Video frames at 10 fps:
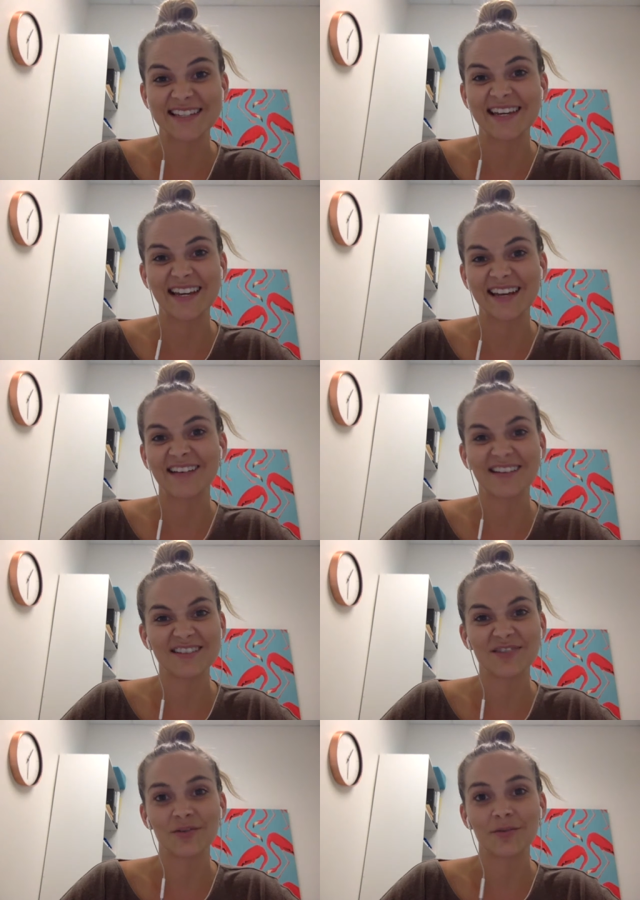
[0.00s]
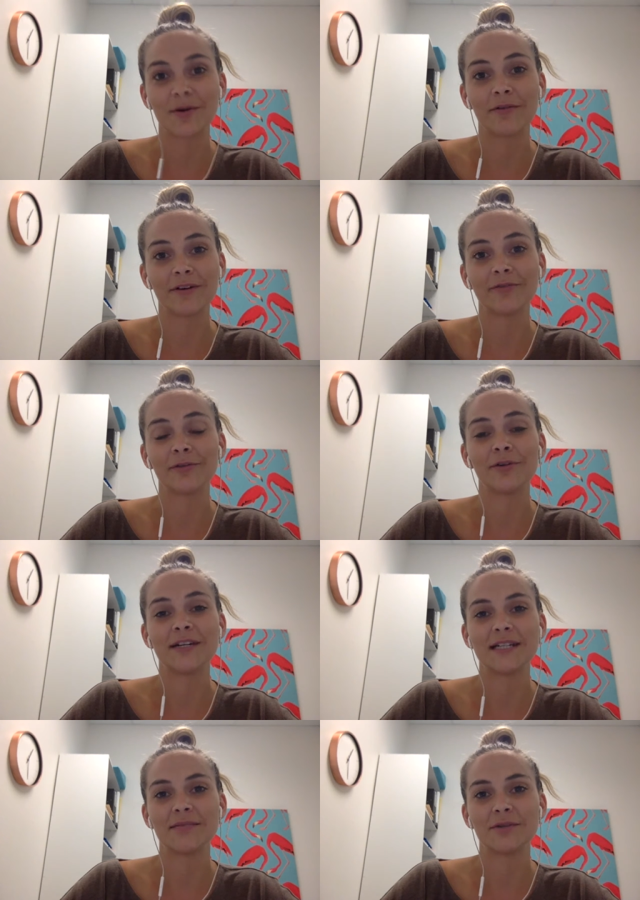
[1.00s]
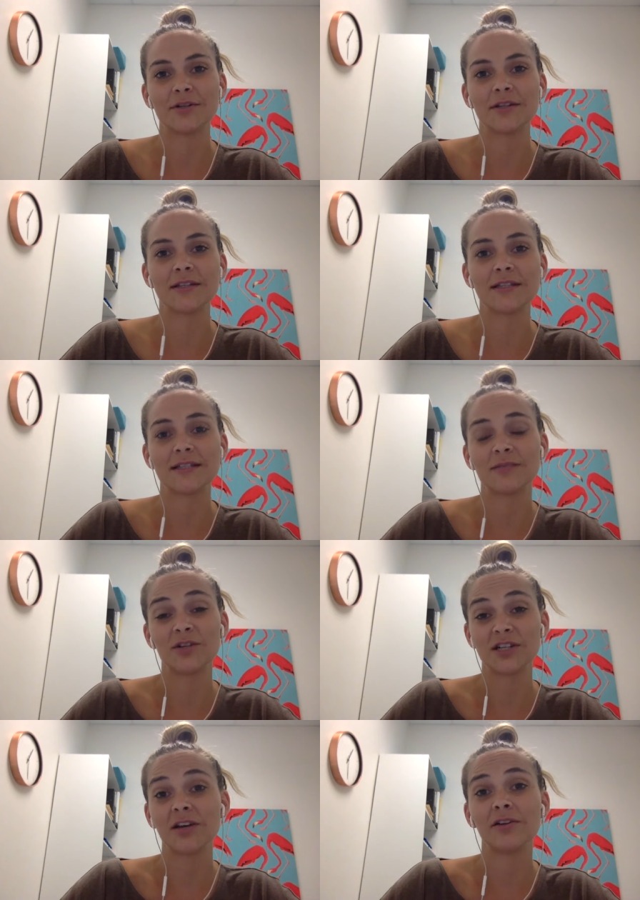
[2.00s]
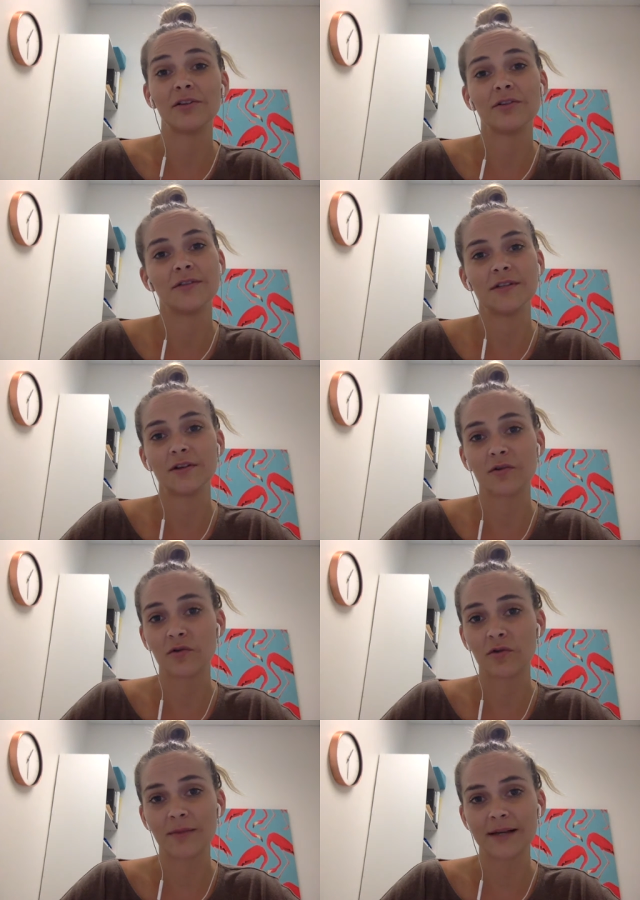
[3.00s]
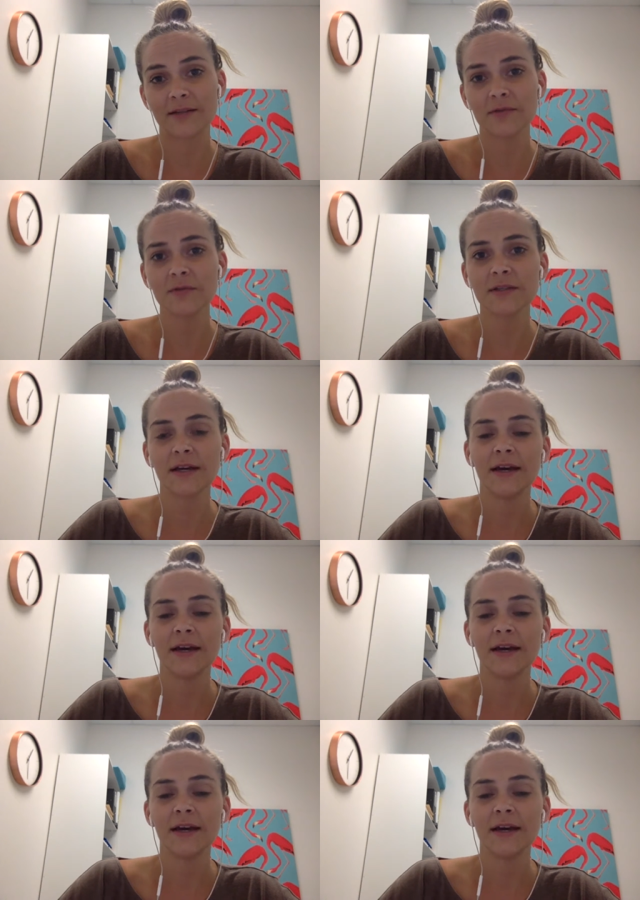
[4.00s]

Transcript: getting a nice strong pelvic floor and deep motion system, which includes your core muscles.